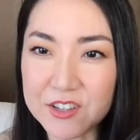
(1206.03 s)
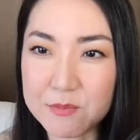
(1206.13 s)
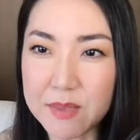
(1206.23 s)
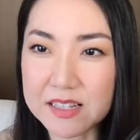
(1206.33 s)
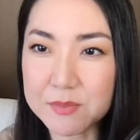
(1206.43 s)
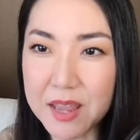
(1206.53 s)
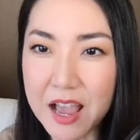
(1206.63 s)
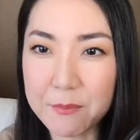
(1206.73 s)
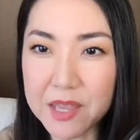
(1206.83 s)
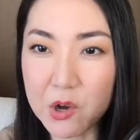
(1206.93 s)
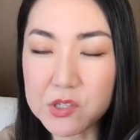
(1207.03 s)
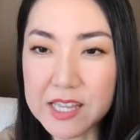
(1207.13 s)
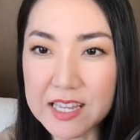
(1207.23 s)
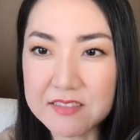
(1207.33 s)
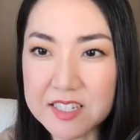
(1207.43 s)
It makes me happy. Oh,
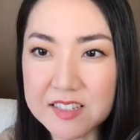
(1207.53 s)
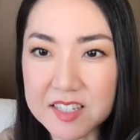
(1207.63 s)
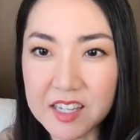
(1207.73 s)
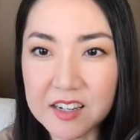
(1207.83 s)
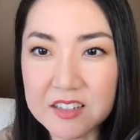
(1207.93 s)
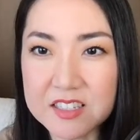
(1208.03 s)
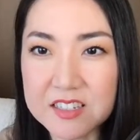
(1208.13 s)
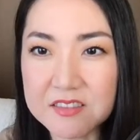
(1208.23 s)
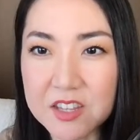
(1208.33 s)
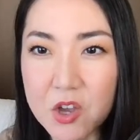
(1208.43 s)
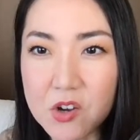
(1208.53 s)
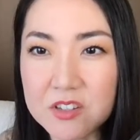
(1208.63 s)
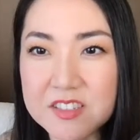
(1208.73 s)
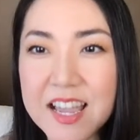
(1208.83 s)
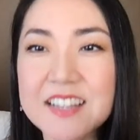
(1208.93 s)
Nate is here too. Yoko
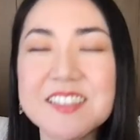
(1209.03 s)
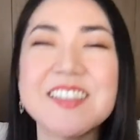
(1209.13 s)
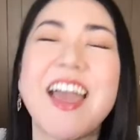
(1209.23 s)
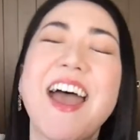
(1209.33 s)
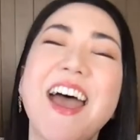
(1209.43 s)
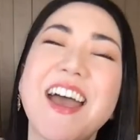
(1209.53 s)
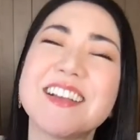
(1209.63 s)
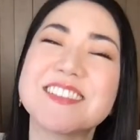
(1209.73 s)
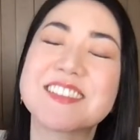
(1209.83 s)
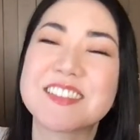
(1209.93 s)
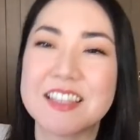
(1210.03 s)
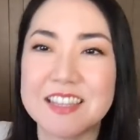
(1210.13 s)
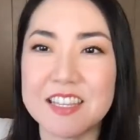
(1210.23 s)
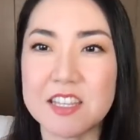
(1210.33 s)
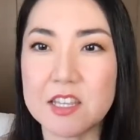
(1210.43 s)
tax. Yes.
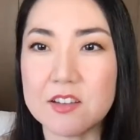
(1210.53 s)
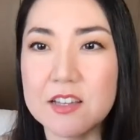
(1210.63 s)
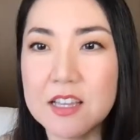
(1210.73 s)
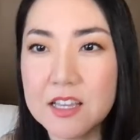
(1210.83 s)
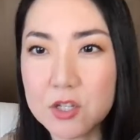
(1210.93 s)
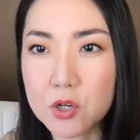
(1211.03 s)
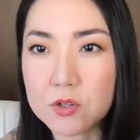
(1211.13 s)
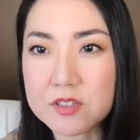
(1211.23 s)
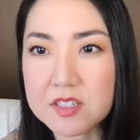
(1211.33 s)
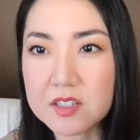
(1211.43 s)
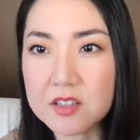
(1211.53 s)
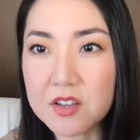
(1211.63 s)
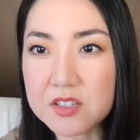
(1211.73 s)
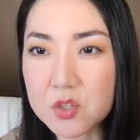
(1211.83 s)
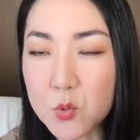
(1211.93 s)
Thank you. Yoko still
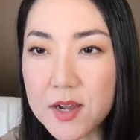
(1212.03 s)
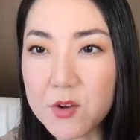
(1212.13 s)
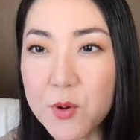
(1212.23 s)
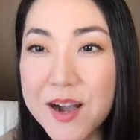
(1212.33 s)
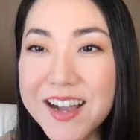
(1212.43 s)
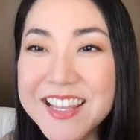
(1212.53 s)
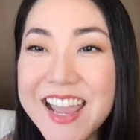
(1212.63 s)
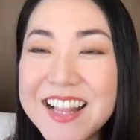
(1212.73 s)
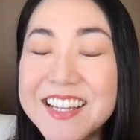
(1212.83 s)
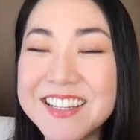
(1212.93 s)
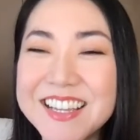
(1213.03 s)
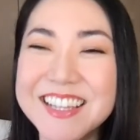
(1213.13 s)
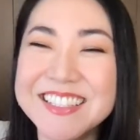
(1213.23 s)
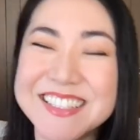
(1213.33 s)
looks 21. Good.